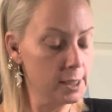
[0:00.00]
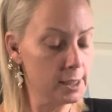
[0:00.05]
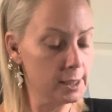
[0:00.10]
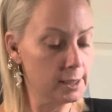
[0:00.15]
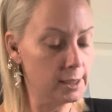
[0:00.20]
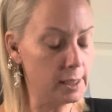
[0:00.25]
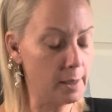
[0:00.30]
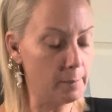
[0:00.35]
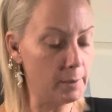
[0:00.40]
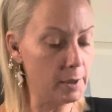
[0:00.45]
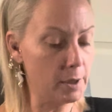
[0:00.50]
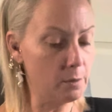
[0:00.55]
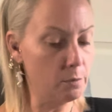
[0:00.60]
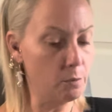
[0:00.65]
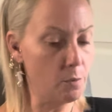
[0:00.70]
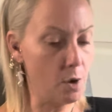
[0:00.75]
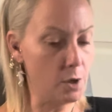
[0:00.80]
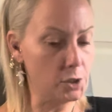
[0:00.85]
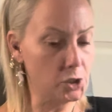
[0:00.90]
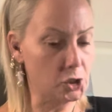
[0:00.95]
Somebody
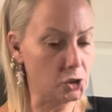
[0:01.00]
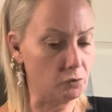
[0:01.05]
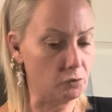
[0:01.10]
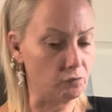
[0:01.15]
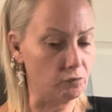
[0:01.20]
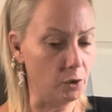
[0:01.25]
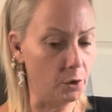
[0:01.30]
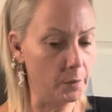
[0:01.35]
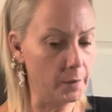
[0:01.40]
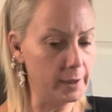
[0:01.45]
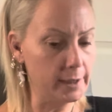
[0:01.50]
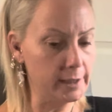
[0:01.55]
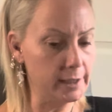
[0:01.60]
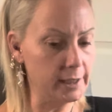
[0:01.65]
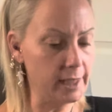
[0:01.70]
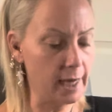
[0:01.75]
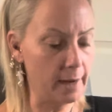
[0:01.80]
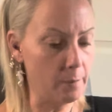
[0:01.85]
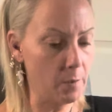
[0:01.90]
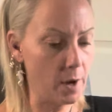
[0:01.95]
wants to ruin
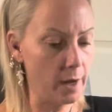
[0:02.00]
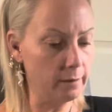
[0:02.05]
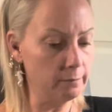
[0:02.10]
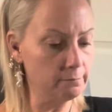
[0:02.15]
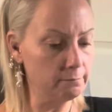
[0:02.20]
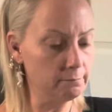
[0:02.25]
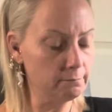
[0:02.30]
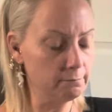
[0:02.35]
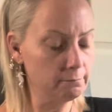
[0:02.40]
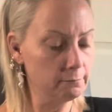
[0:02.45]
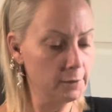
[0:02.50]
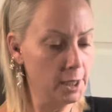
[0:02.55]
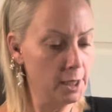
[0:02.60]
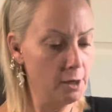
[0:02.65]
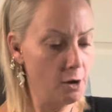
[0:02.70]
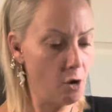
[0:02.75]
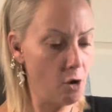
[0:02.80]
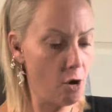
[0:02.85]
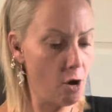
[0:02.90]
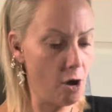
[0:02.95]
someone
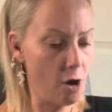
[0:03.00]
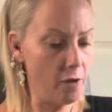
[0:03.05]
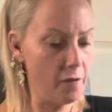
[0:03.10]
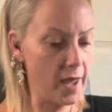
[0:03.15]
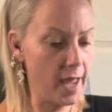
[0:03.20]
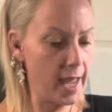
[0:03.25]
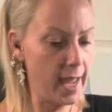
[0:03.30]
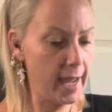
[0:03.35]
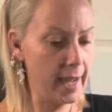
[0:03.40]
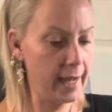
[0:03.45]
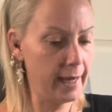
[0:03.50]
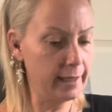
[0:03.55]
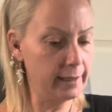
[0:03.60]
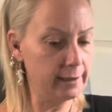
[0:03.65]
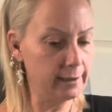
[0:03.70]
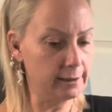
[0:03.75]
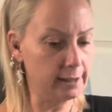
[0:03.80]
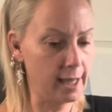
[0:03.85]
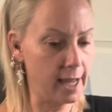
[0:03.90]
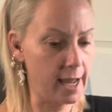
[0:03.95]
all the hate and
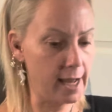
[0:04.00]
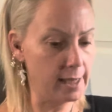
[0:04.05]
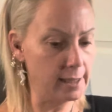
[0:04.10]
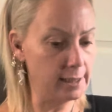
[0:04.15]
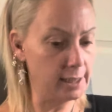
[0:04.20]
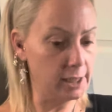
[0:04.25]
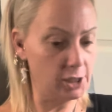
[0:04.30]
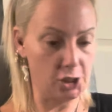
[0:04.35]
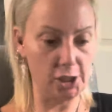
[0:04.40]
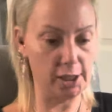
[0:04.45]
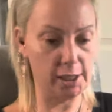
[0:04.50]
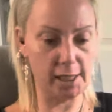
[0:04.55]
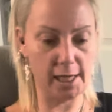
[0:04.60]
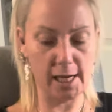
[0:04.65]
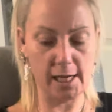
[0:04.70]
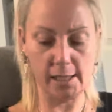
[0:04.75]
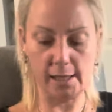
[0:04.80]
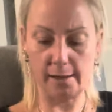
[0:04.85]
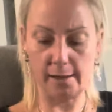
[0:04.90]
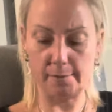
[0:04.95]
the things. It just
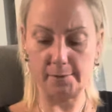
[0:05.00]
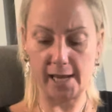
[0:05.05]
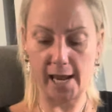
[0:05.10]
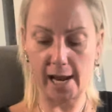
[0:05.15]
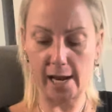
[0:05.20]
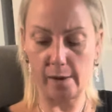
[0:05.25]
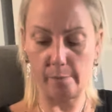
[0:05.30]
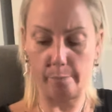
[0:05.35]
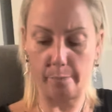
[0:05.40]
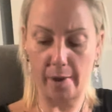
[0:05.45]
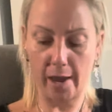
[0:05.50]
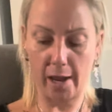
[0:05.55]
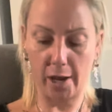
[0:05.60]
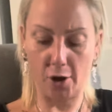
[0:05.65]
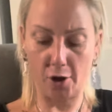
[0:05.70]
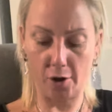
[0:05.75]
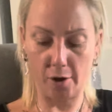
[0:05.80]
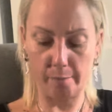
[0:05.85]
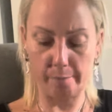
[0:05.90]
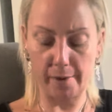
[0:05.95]
keeps getting
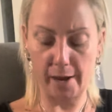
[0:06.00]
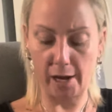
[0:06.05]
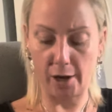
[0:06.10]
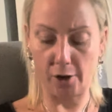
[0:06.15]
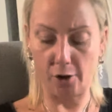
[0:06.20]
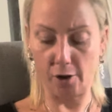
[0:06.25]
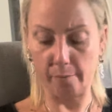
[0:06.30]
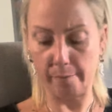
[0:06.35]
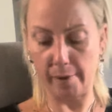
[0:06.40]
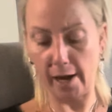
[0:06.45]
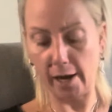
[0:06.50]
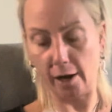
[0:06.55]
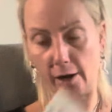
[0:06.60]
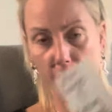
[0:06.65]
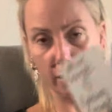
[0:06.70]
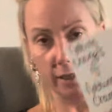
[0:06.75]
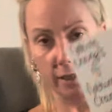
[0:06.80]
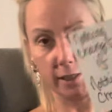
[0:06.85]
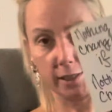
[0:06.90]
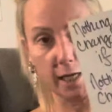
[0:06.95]
bigger and bigger and bigger
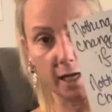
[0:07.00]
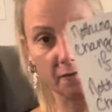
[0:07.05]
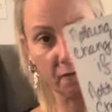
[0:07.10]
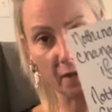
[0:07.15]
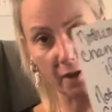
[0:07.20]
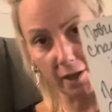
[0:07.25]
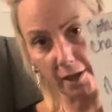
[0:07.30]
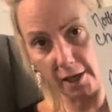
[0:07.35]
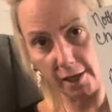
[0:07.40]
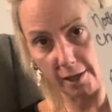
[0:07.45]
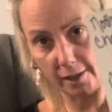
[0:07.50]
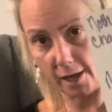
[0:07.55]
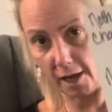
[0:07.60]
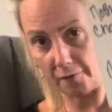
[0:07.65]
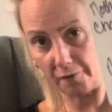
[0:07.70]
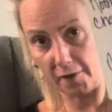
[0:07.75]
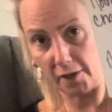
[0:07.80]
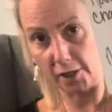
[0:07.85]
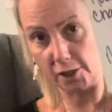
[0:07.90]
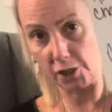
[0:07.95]
because nothing
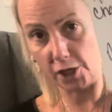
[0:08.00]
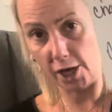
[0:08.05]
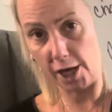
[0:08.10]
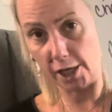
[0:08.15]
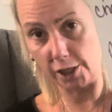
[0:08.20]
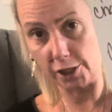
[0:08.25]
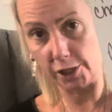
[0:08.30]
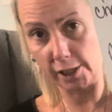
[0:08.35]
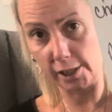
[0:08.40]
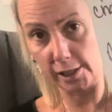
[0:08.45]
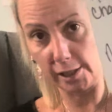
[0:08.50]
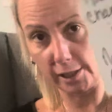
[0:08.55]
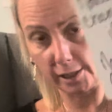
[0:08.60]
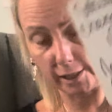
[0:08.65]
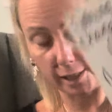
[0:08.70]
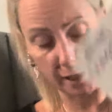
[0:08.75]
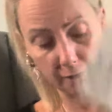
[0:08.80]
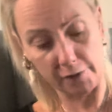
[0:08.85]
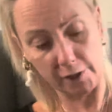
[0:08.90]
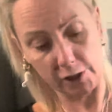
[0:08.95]
nothing changes.
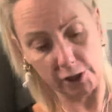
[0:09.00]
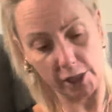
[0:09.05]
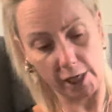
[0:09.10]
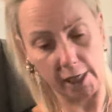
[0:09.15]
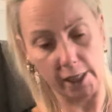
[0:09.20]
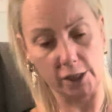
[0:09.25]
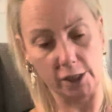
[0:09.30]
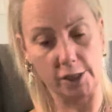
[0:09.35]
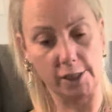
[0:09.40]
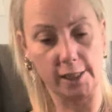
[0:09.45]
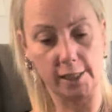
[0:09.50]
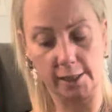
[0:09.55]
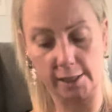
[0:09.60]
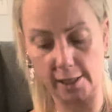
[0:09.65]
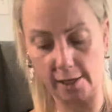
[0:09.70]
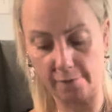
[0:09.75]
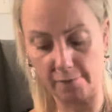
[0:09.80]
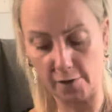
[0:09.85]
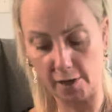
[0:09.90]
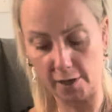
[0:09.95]
Nothing changes
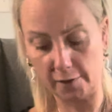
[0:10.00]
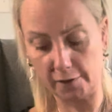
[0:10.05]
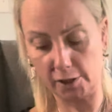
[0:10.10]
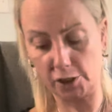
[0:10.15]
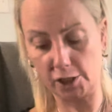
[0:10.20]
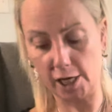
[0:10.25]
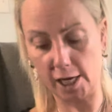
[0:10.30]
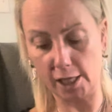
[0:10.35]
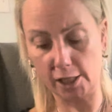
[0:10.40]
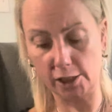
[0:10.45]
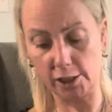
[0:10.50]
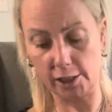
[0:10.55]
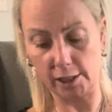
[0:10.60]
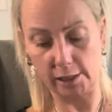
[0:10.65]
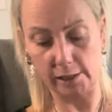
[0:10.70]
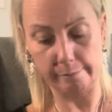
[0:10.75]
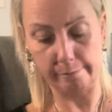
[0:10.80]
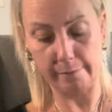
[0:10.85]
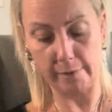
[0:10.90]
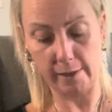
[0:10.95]
if nothing
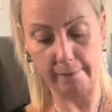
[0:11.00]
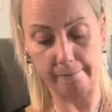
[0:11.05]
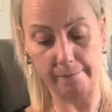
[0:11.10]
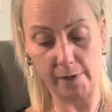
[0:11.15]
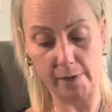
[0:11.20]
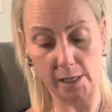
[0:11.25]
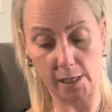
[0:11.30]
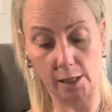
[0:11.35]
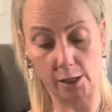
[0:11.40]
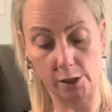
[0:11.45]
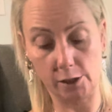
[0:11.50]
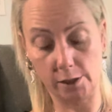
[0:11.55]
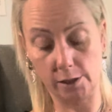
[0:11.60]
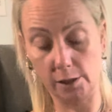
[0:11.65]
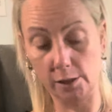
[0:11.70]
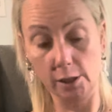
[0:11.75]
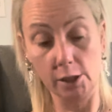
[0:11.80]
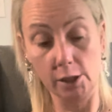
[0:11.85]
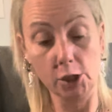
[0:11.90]
changes, motherfuckers.